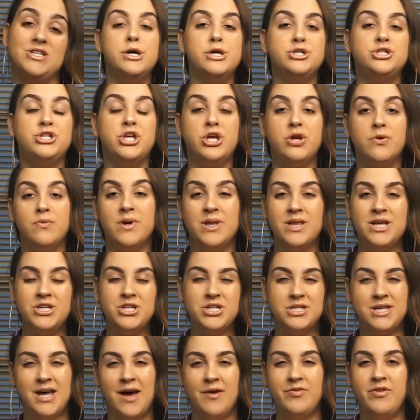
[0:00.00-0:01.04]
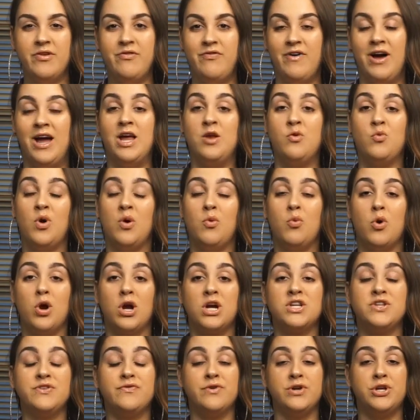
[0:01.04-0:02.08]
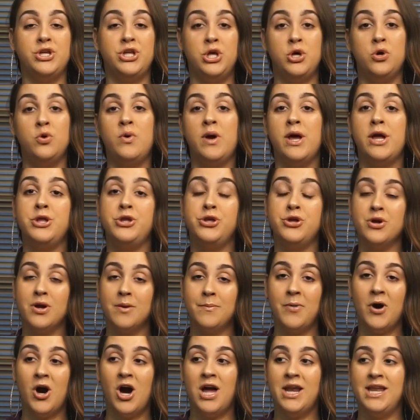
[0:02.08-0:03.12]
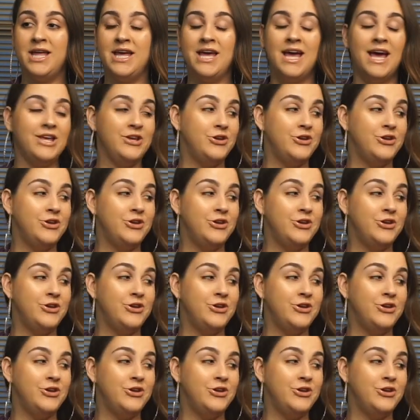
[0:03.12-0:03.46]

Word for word: So really just have to find what works for you and your body.